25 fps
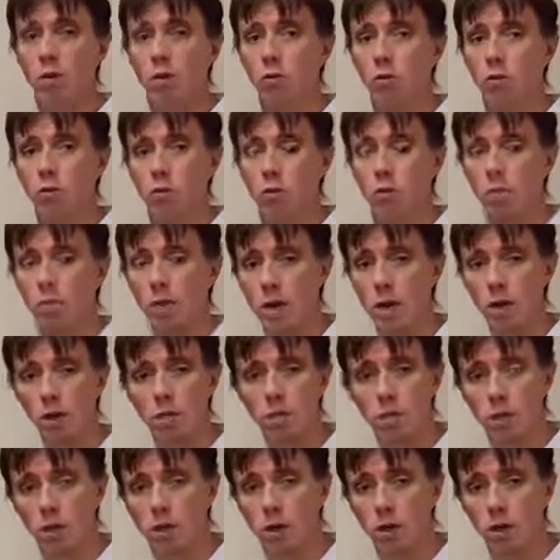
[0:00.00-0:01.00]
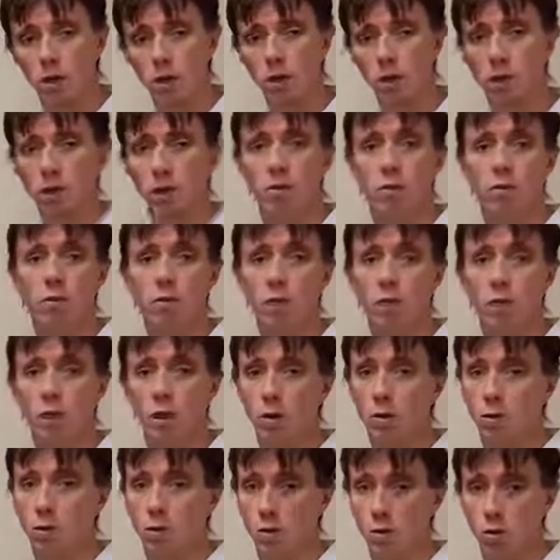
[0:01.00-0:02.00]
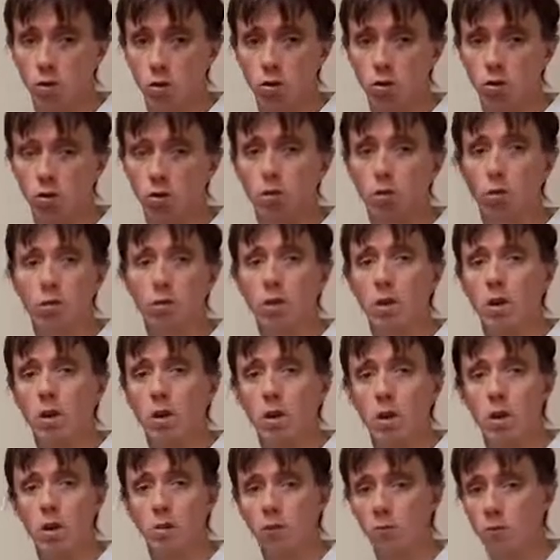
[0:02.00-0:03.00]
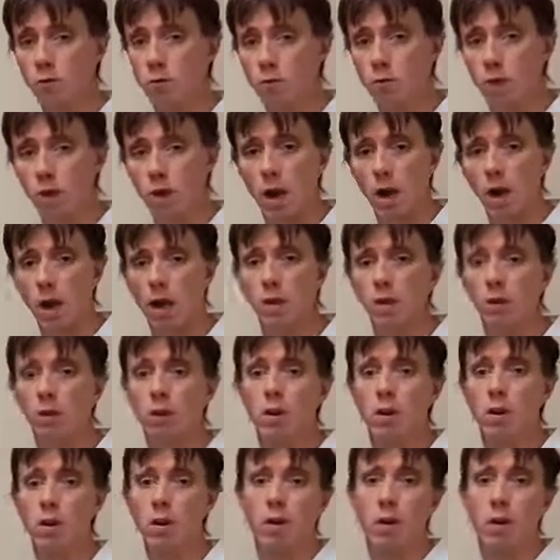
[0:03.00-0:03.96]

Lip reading: saw many food sensitivities, including sugar and food dyes,